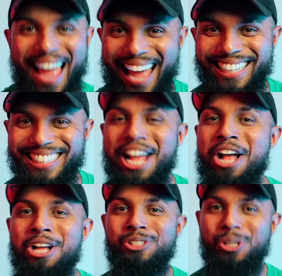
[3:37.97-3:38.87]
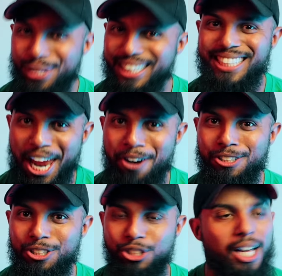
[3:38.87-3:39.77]
added to these
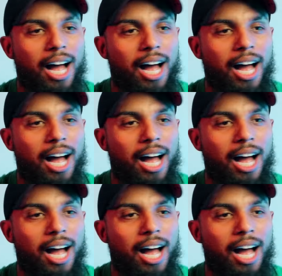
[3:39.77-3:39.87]
characters.